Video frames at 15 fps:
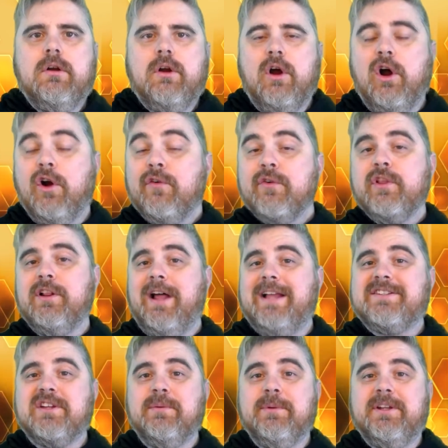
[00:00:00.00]
Over the
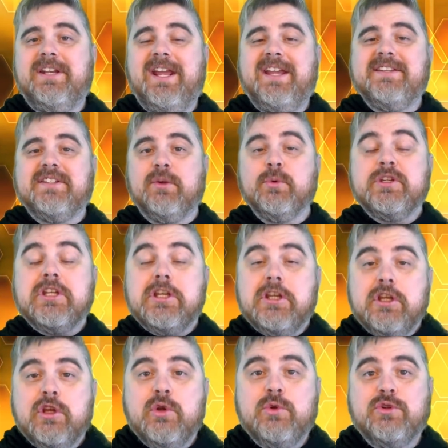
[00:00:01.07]
last couple of days, there was
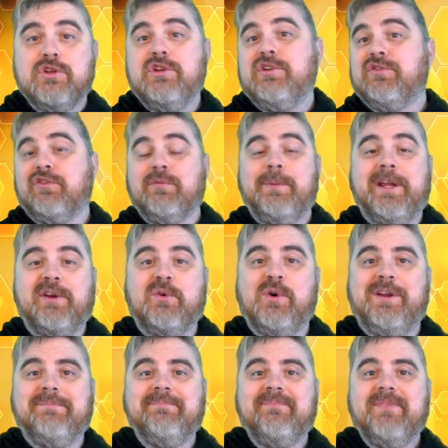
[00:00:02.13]
huge news for Bitcoin.